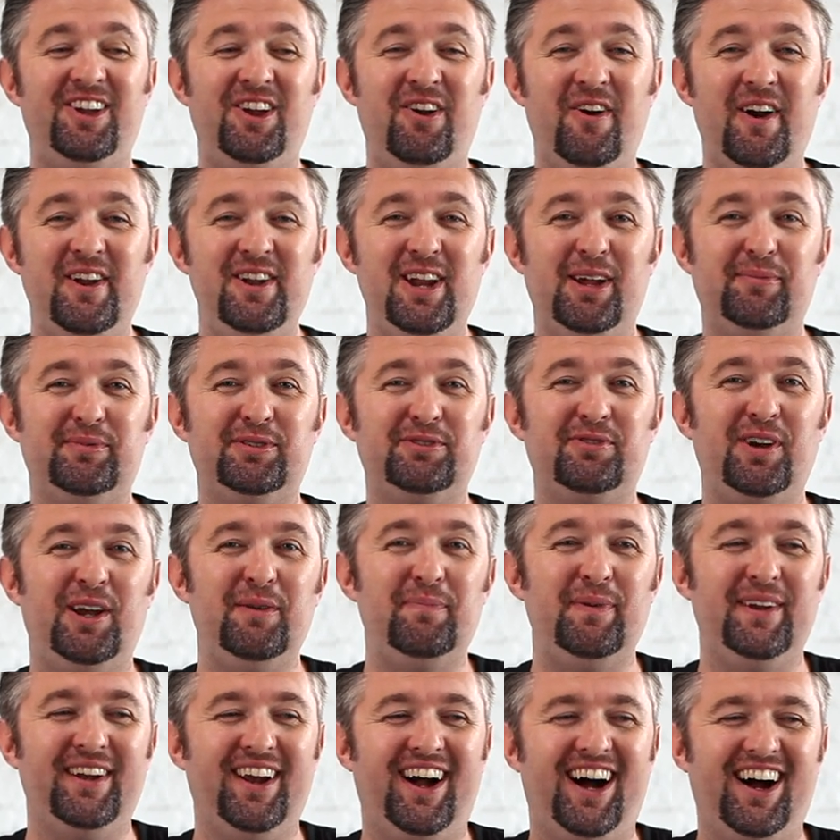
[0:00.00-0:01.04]
you end up
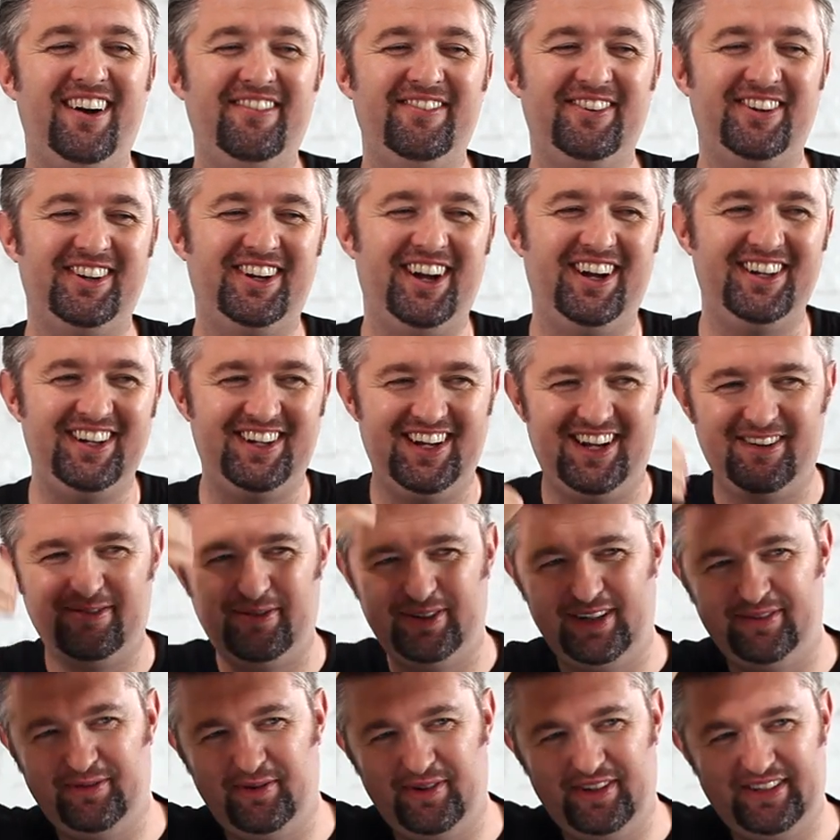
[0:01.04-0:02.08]
scraping off or cutting off,
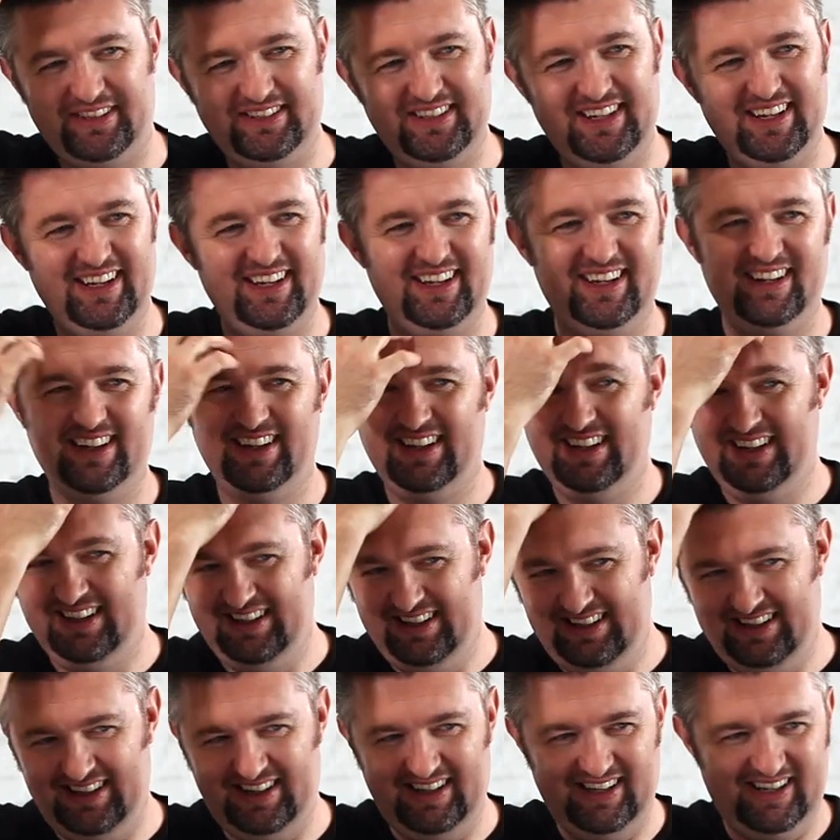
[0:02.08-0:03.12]
whatever you want to say,
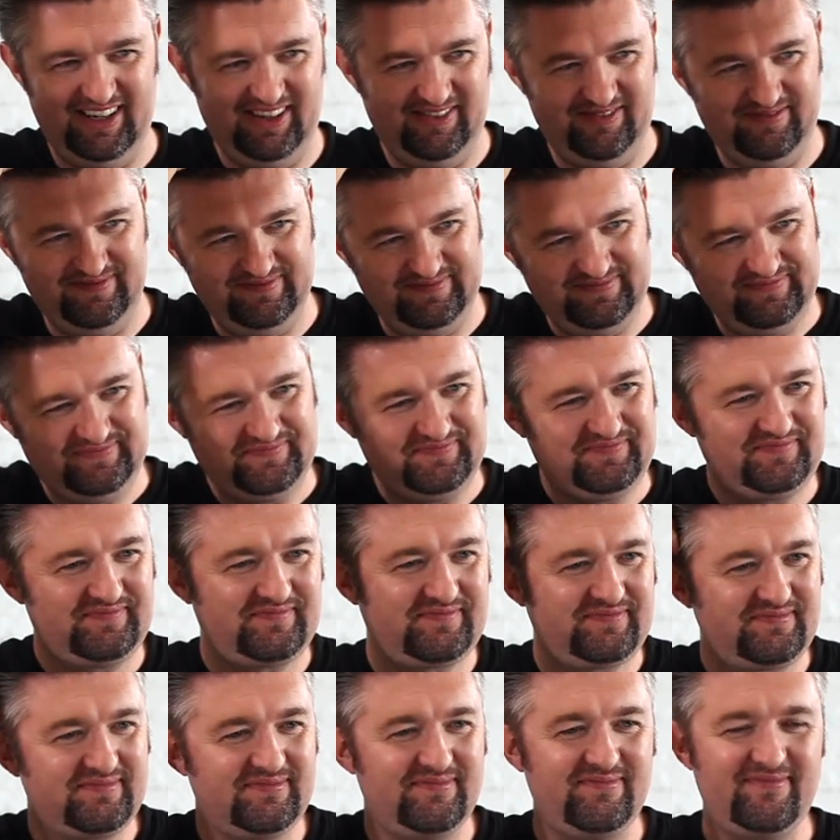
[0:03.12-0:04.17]
um,
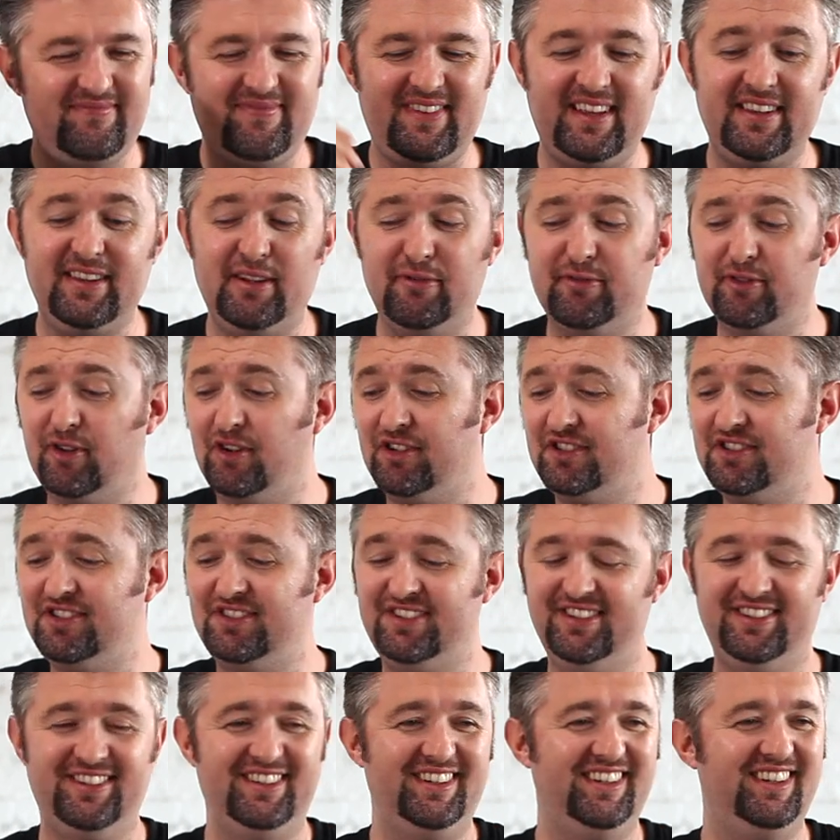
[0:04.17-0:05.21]
the first,
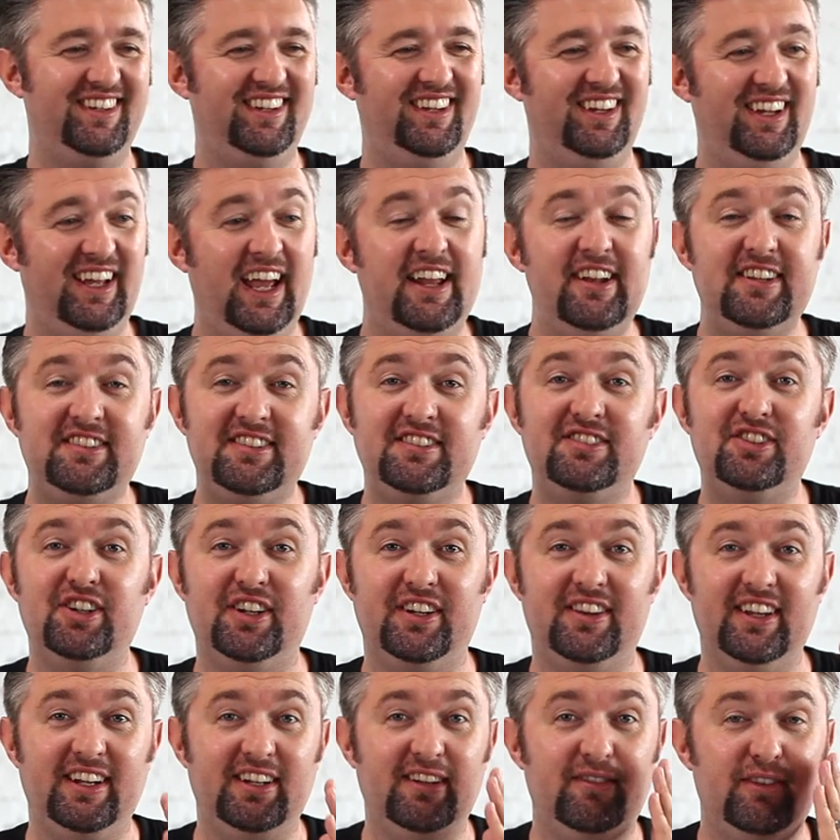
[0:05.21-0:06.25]
and this is a
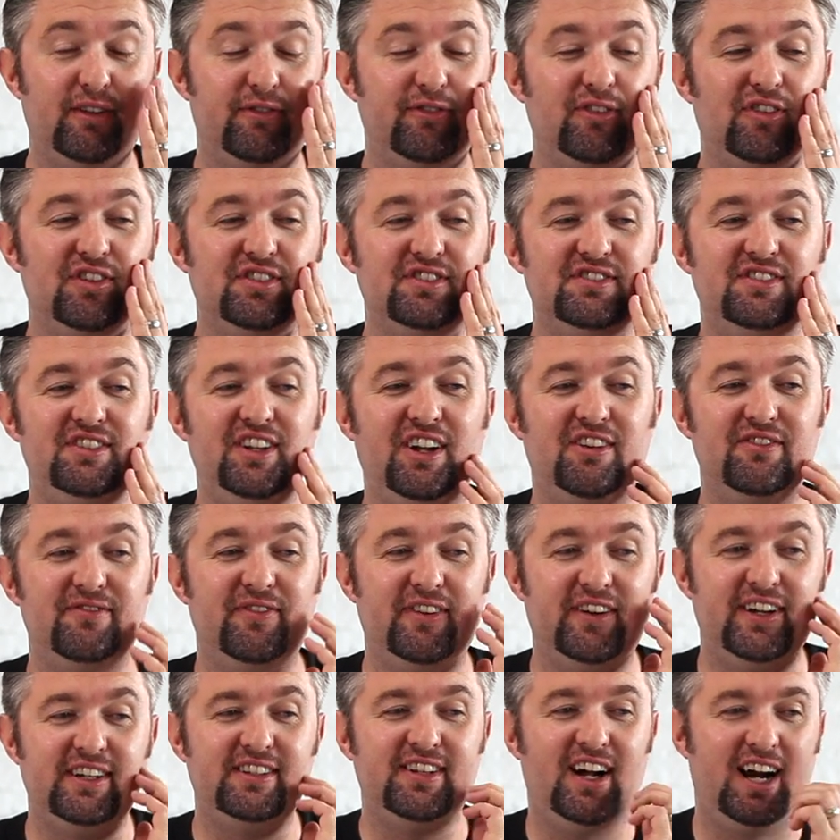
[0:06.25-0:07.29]
good thing, the first, you know,
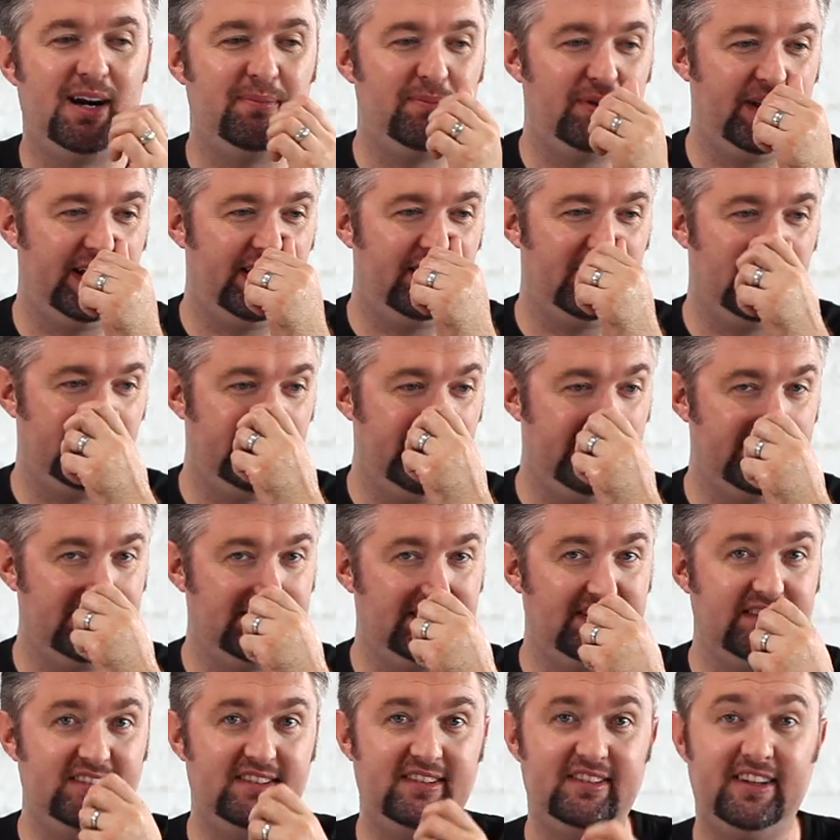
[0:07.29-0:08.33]
very top layer of dead,
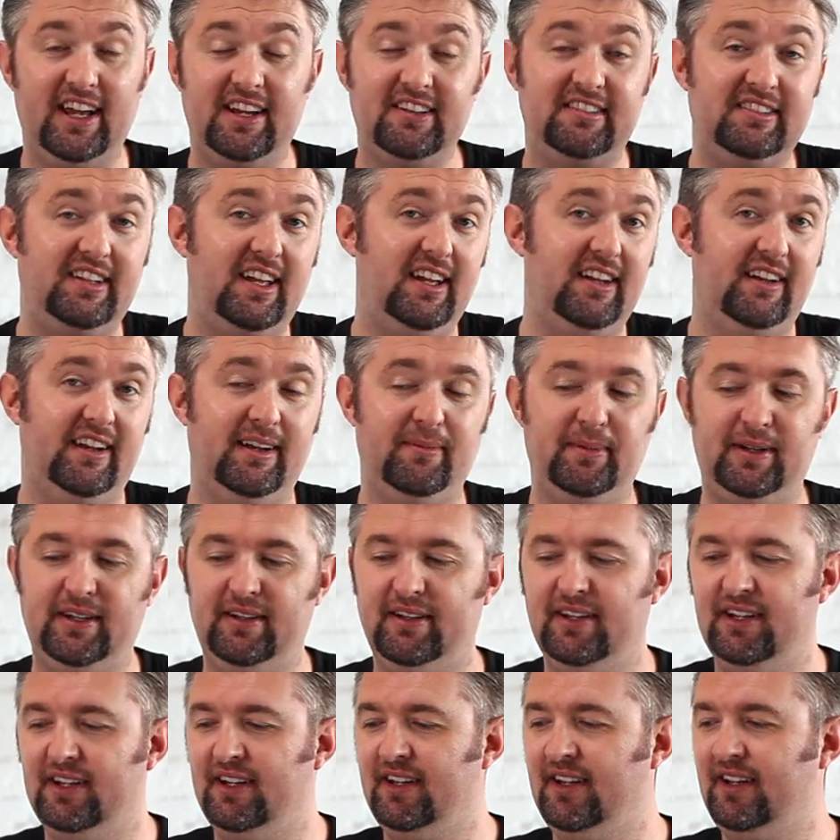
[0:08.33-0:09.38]
dead skin. I mean,
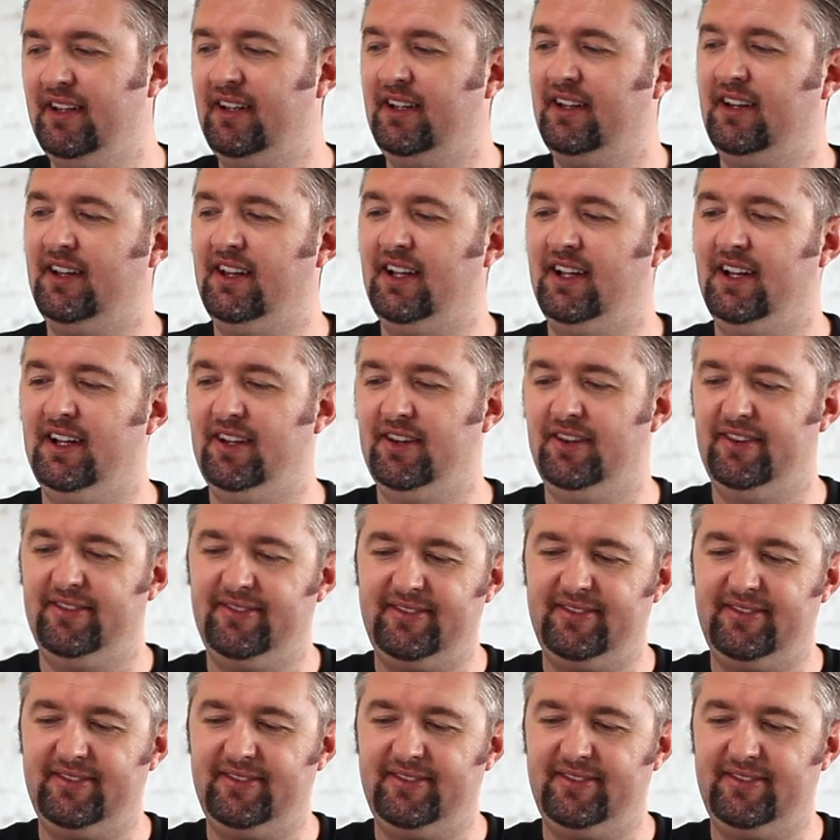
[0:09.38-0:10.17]
uh,